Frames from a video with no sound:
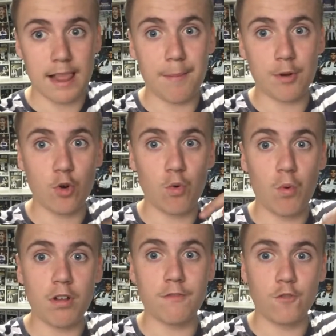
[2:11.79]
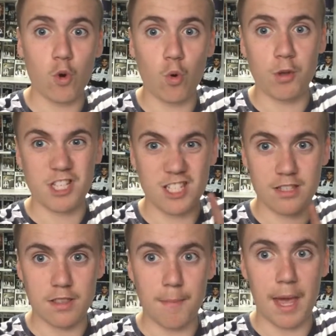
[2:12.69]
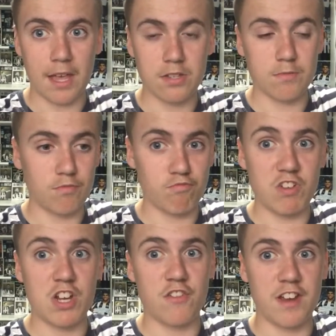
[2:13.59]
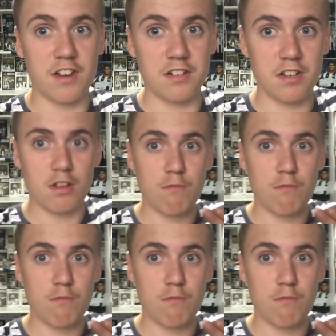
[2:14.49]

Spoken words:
Let me know what goal is the best. Recreated.